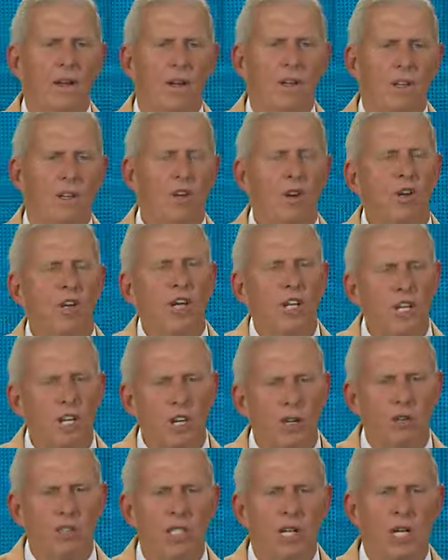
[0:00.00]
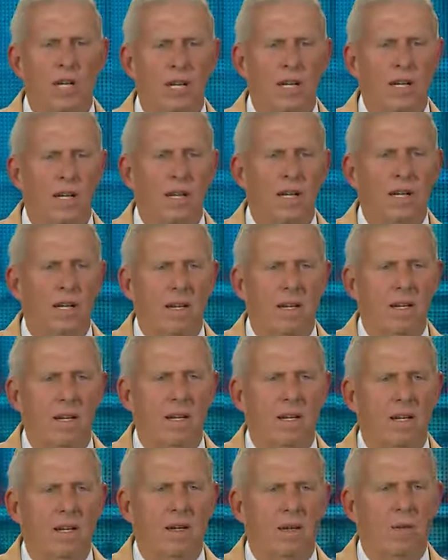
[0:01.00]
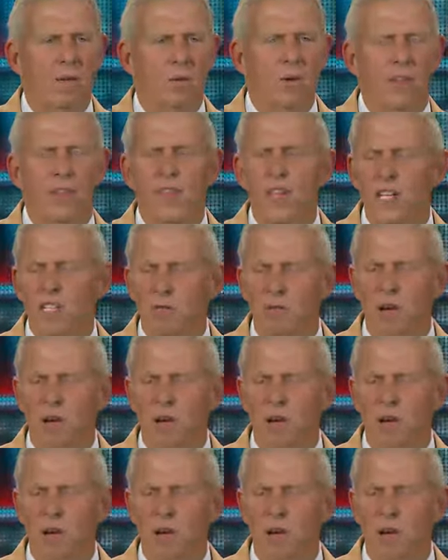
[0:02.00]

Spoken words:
you could use it with this